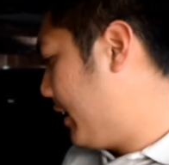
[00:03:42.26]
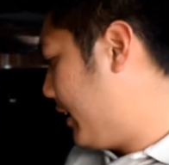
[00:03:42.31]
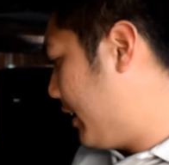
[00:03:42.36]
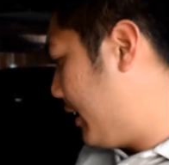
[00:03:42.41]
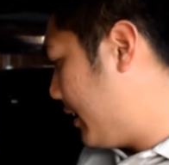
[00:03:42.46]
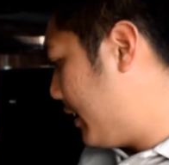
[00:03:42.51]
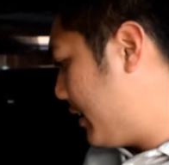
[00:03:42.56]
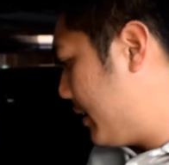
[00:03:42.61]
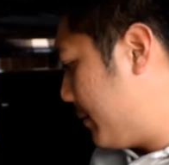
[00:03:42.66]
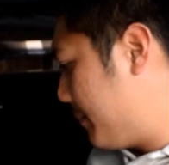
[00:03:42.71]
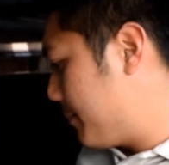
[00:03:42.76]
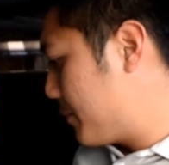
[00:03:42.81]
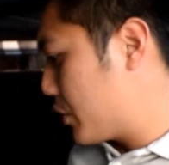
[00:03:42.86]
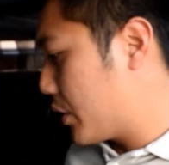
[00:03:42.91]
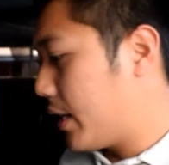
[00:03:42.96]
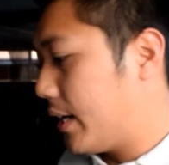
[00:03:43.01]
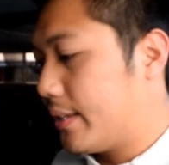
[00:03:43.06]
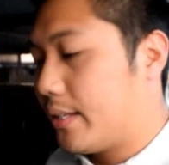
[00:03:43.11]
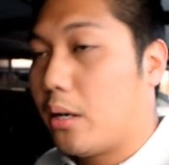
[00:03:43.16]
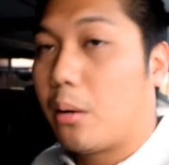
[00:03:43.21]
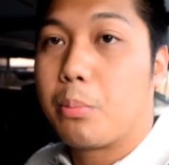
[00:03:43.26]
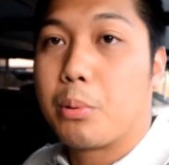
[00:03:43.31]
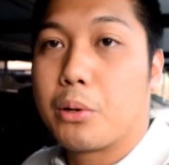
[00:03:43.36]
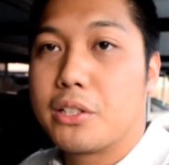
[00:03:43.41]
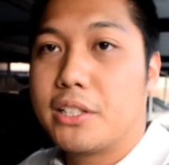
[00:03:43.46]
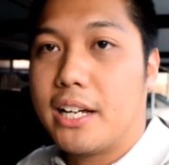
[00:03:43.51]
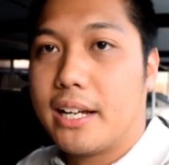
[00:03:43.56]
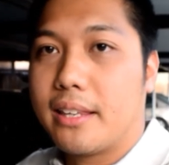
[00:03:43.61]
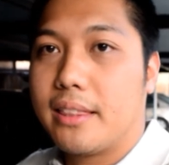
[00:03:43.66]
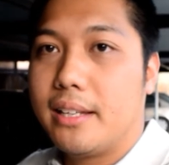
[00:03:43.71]
Um, so yeah, they'll
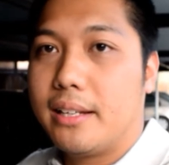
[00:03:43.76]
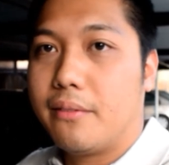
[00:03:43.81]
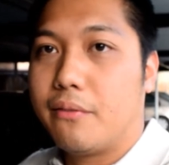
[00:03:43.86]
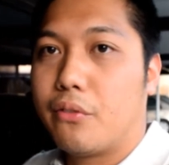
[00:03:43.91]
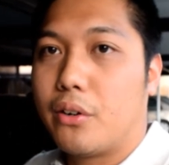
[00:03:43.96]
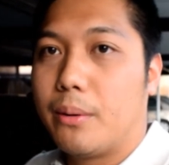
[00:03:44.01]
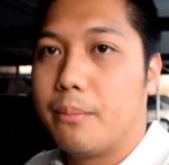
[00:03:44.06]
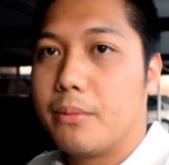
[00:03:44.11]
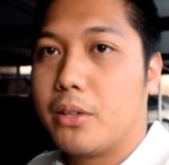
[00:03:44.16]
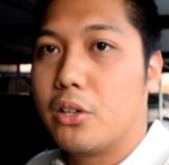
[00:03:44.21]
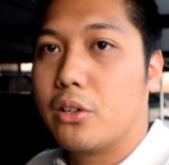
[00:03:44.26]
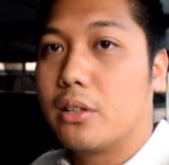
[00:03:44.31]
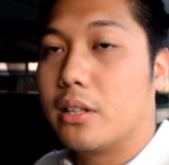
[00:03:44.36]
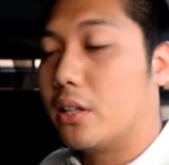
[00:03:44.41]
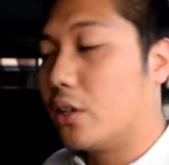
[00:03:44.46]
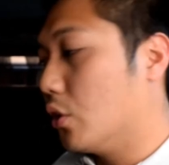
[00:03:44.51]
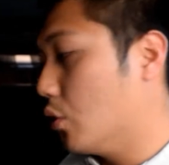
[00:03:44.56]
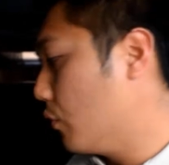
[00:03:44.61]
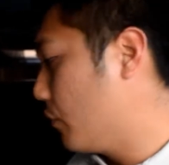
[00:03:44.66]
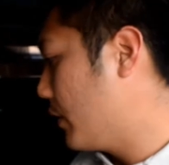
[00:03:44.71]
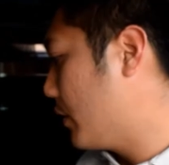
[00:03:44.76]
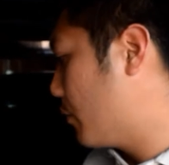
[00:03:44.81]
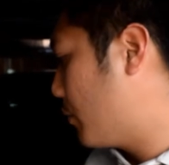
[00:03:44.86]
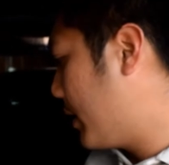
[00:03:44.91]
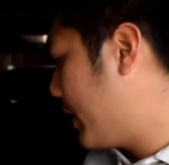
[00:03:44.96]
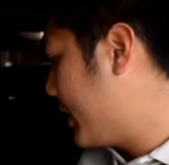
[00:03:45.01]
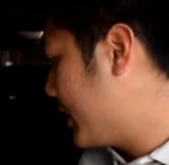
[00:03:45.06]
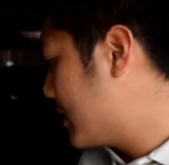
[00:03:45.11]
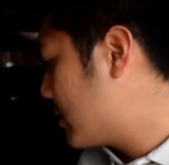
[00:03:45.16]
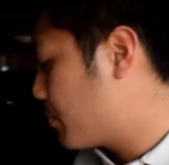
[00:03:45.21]
protect it from you know the UV
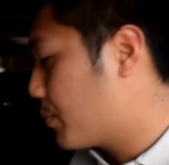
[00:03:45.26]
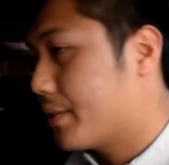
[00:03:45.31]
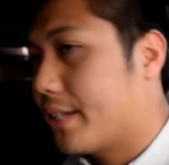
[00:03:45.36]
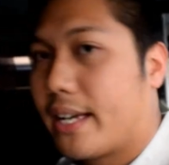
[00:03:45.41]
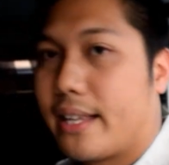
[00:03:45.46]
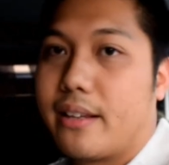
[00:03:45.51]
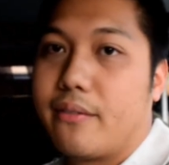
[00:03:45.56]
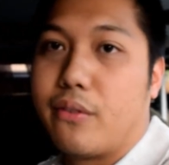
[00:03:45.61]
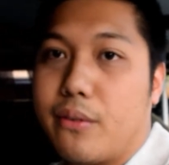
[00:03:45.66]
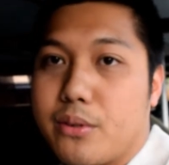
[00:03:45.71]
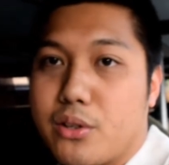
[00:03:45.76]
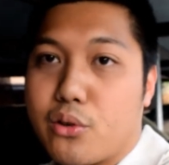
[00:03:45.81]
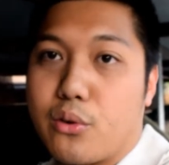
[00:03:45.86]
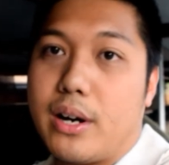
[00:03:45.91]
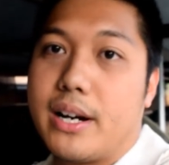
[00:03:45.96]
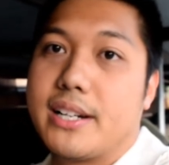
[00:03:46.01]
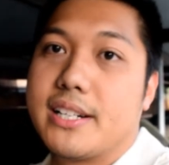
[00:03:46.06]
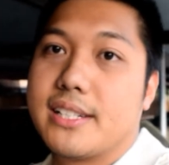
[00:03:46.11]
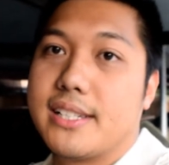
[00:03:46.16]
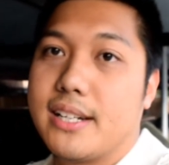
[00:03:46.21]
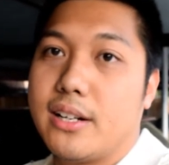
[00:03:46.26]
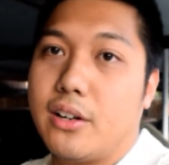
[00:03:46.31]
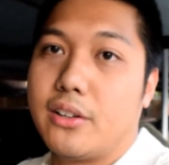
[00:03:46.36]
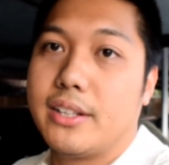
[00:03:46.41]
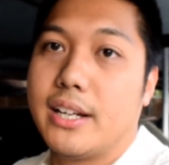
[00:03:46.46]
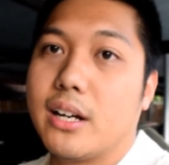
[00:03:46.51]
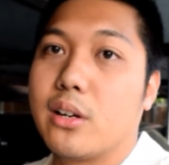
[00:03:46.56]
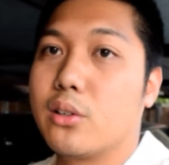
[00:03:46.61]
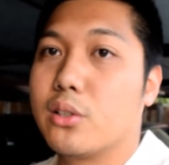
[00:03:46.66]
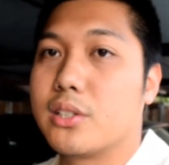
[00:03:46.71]
rays, protect it from scratches and all
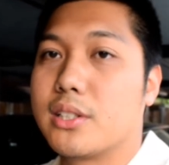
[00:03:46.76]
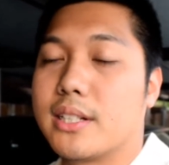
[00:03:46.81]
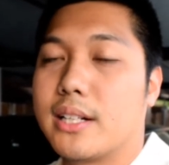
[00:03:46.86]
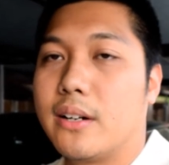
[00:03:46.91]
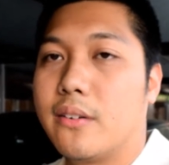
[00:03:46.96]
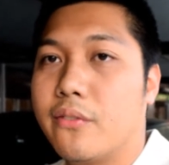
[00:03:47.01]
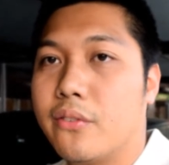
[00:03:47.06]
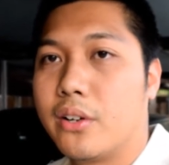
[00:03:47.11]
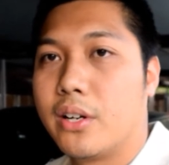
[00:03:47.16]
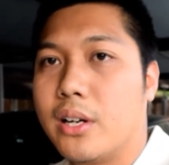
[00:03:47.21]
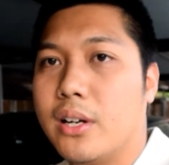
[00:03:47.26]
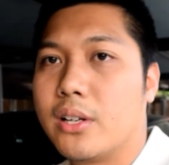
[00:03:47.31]
that good stuff.